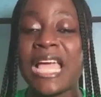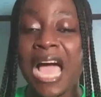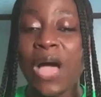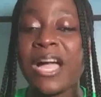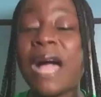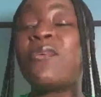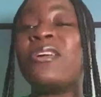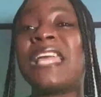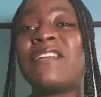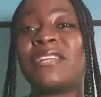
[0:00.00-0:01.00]
I'll come
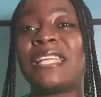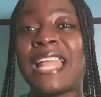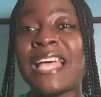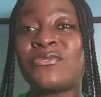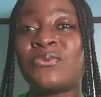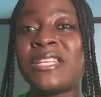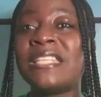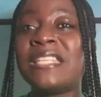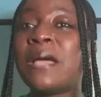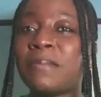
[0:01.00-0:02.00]
online for the last
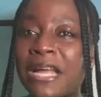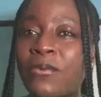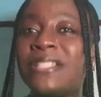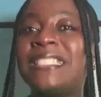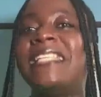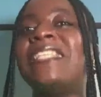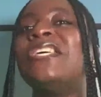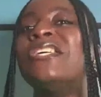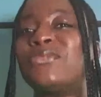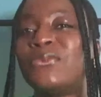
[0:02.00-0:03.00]
reading, but I want Daddy
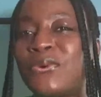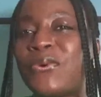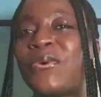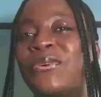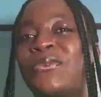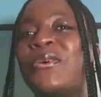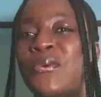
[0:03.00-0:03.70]
to go on